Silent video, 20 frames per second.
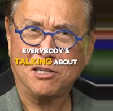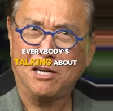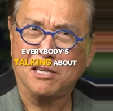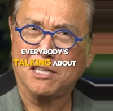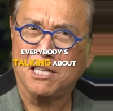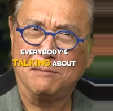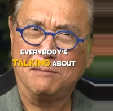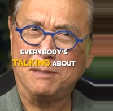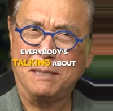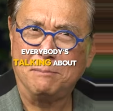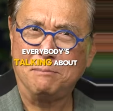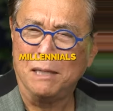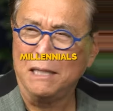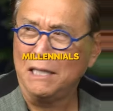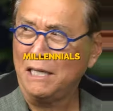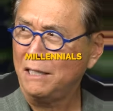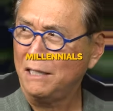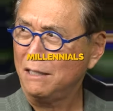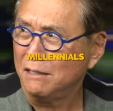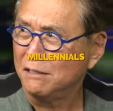talking about
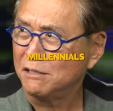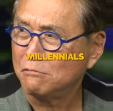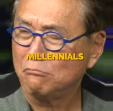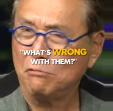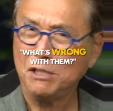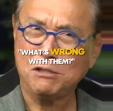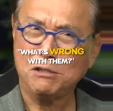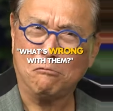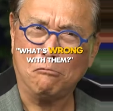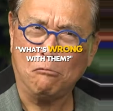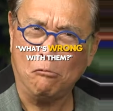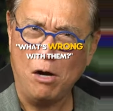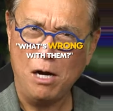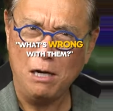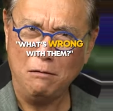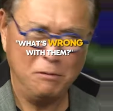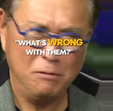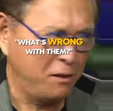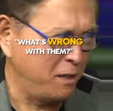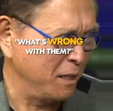millennials. What's
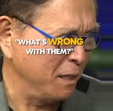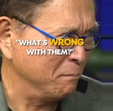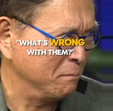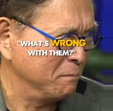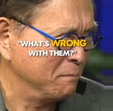wrong with them?